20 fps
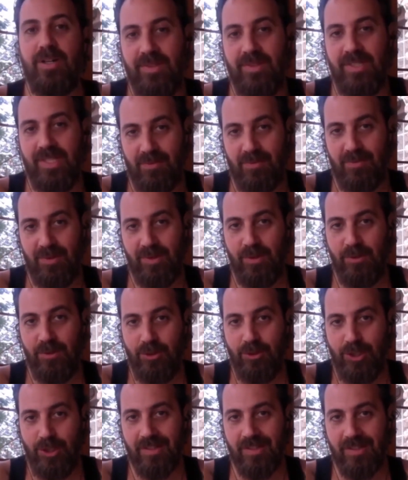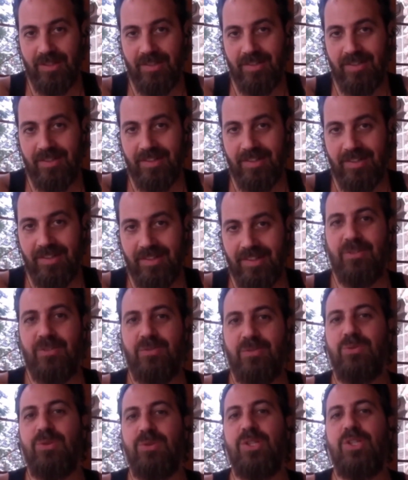part of the evolution
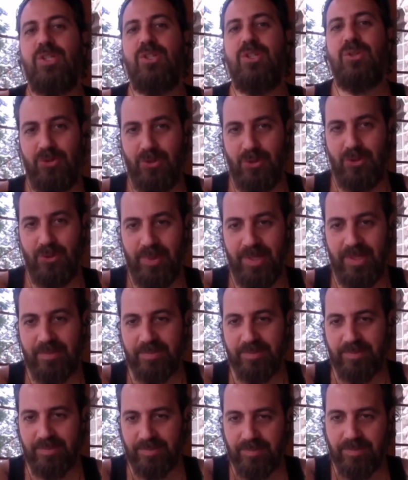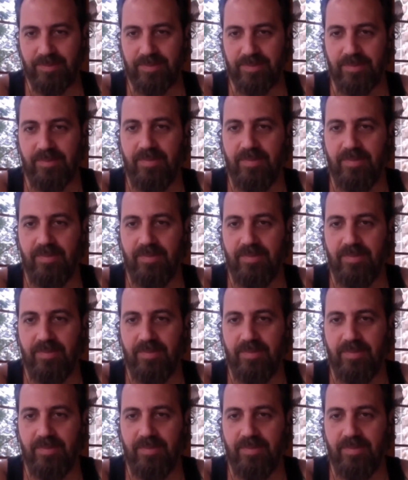if we choose to be.